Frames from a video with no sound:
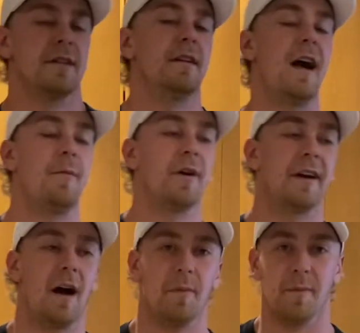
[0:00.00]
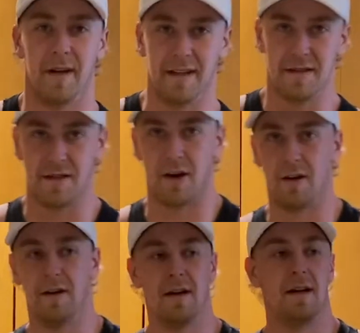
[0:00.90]
a lot more complimenting,
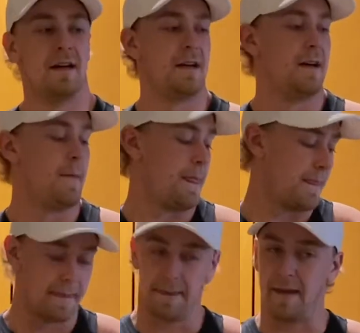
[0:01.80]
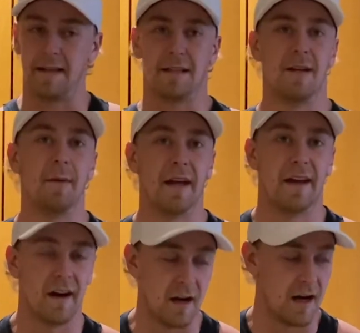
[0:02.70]
so that's how you make a
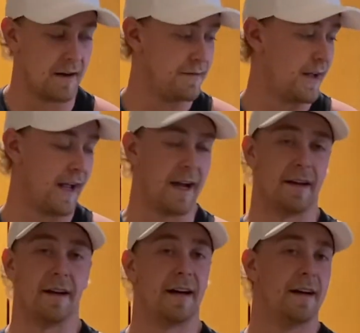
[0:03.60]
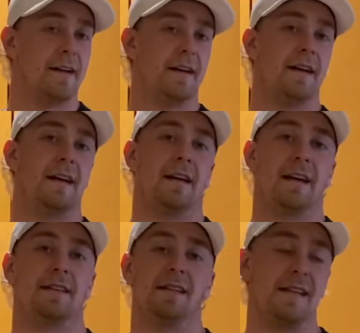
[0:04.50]
Cutoff. And
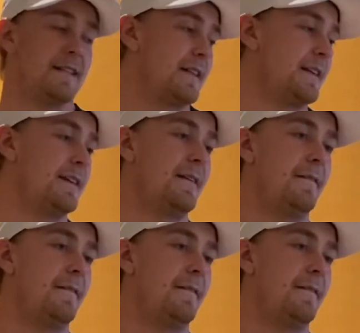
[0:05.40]
it's easy.